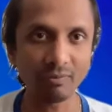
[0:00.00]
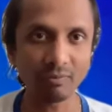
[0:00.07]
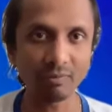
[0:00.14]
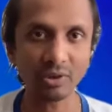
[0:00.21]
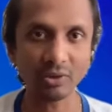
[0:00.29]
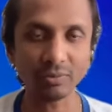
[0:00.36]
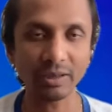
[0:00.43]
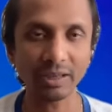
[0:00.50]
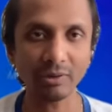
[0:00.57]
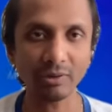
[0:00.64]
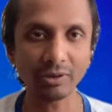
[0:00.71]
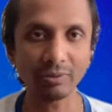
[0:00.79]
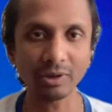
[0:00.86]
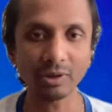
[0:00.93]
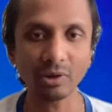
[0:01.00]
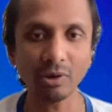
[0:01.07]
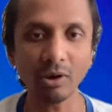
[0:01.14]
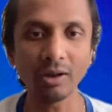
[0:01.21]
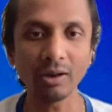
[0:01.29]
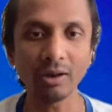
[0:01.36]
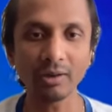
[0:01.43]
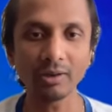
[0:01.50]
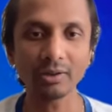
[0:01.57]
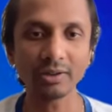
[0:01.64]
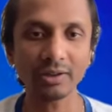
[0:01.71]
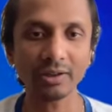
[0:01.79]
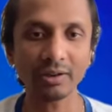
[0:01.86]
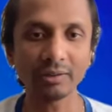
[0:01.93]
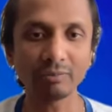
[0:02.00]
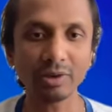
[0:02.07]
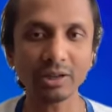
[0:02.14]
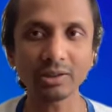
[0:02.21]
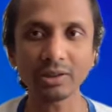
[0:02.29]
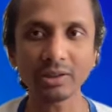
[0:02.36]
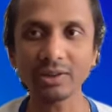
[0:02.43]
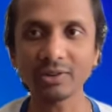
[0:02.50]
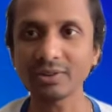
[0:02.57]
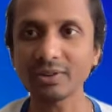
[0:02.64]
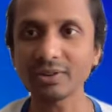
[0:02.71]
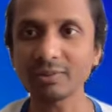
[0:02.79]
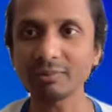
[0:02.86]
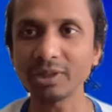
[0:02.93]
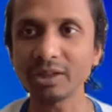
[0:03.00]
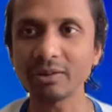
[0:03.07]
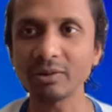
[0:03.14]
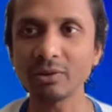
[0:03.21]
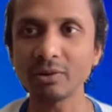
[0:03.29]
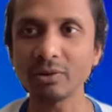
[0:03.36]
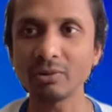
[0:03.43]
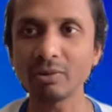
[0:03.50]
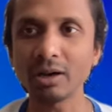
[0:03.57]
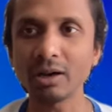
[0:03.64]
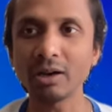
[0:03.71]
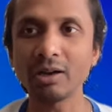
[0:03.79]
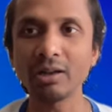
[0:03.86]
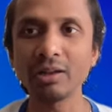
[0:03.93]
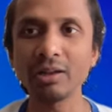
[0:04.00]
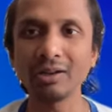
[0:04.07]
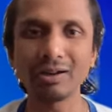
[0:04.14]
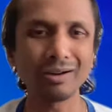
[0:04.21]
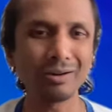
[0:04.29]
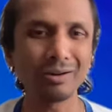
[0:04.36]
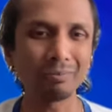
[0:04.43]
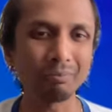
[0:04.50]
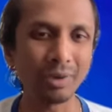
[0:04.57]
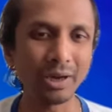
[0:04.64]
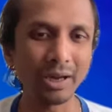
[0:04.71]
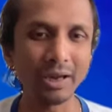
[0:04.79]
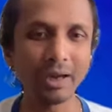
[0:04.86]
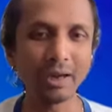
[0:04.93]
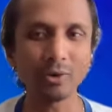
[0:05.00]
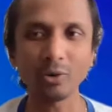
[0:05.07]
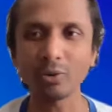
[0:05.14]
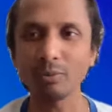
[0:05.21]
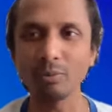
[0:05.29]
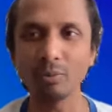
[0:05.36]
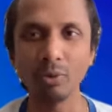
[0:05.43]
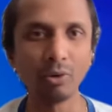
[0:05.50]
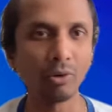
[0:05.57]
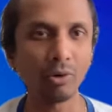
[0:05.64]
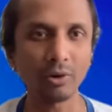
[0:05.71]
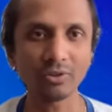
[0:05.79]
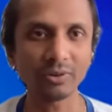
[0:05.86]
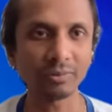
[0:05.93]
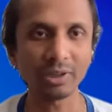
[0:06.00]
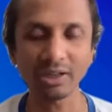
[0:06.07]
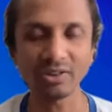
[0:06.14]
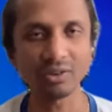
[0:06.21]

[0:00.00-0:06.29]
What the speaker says: because we cannot even call the current market as something, bear or bull or something.